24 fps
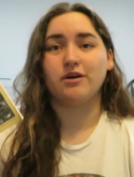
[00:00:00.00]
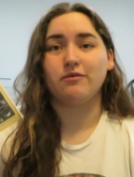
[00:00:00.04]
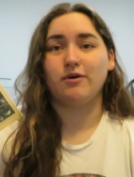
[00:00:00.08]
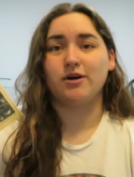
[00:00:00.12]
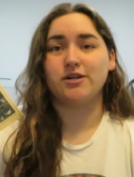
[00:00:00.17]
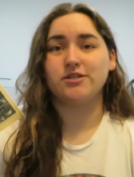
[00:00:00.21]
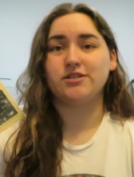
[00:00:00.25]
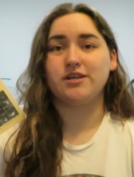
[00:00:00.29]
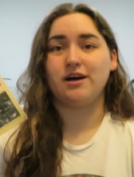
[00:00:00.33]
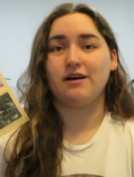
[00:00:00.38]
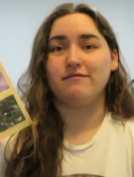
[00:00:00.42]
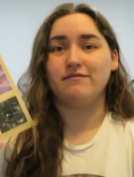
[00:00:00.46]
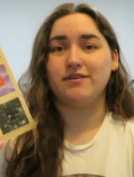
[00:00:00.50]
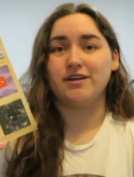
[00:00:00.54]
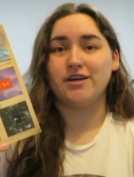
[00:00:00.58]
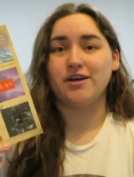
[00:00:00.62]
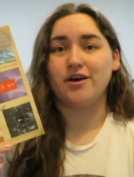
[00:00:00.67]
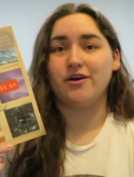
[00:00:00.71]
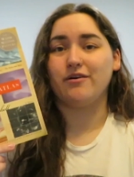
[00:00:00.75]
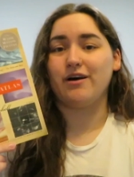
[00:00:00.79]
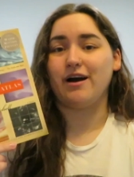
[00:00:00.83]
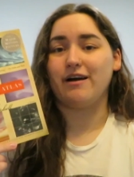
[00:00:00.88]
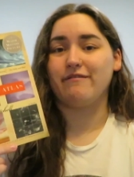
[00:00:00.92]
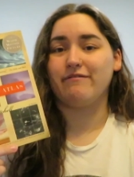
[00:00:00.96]
I watched that
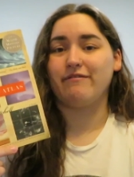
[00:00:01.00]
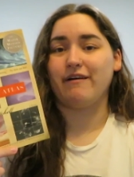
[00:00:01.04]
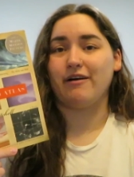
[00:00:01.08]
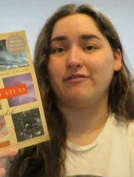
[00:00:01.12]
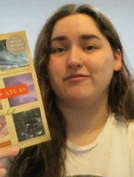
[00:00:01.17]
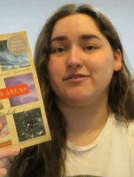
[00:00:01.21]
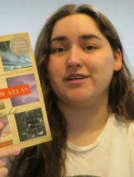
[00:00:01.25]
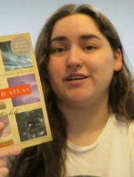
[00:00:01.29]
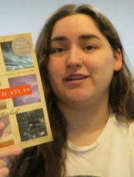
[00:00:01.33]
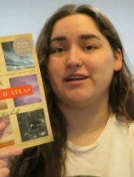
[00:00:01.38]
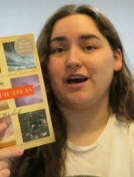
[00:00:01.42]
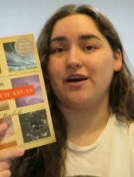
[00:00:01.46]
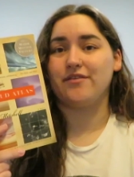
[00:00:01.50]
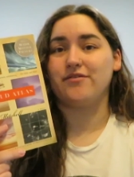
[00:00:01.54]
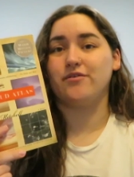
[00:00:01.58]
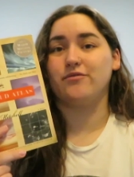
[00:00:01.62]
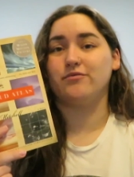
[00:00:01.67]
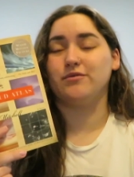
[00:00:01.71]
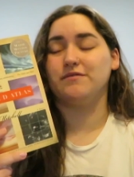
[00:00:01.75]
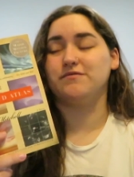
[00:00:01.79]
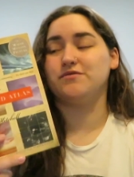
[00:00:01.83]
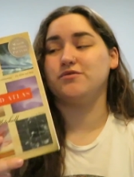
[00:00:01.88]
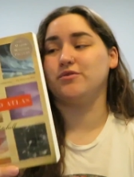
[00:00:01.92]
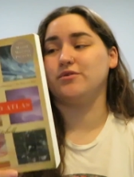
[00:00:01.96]
video, I found it at the
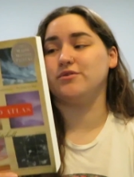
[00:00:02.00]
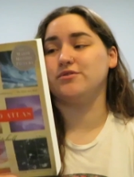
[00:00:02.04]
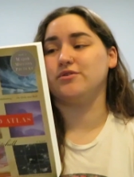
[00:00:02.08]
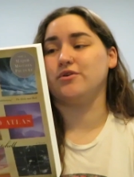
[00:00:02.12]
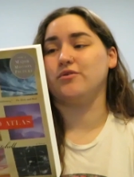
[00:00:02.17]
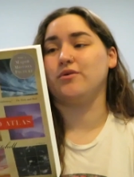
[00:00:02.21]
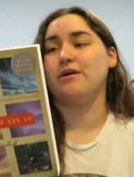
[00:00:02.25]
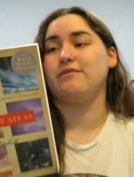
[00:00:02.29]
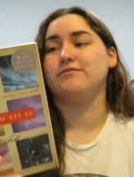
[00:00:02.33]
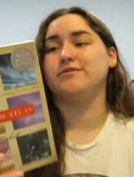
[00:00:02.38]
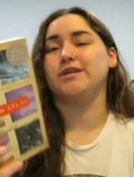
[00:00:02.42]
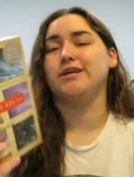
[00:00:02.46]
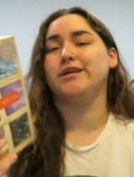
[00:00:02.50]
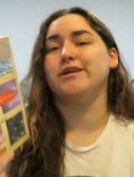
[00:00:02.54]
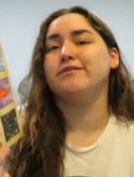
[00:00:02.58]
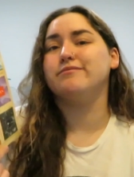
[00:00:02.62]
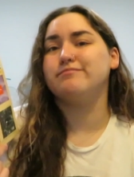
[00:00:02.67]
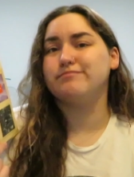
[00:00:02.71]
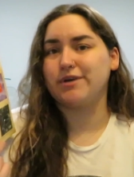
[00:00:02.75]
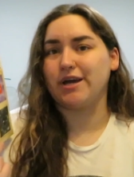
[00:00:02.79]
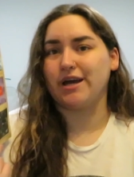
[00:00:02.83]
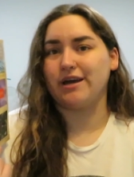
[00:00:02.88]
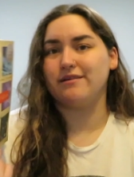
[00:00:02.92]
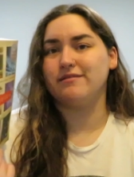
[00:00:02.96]
thrift store. So I was like,
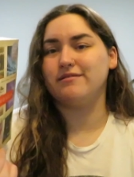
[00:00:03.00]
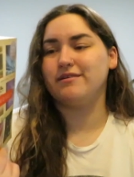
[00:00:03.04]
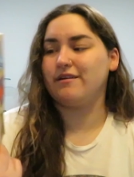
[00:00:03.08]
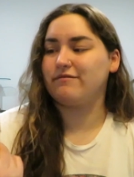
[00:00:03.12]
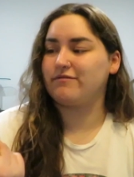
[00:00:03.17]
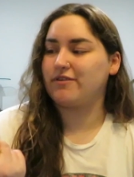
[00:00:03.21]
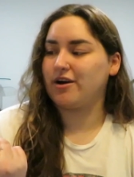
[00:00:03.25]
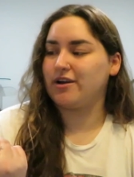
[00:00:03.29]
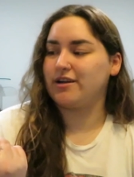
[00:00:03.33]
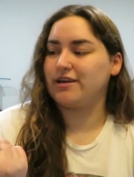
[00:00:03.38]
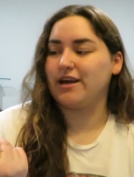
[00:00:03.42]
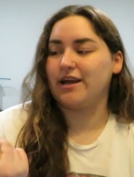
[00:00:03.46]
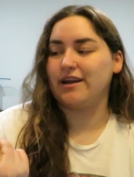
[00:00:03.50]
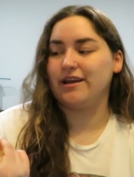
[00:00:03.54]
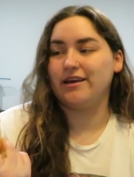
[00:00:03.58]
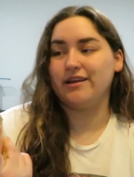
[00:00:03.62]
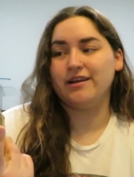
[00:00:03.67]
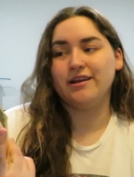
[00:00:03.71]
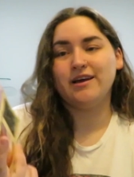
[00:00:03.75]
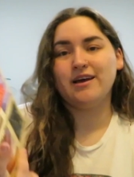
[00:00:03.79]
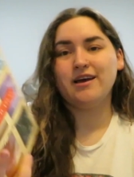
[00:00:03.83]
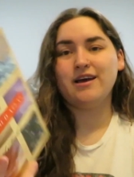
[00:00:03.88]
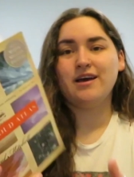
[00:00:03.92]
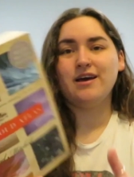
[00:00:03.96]
okay, I've got to get
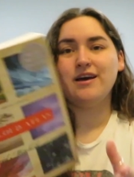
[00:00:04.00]
it.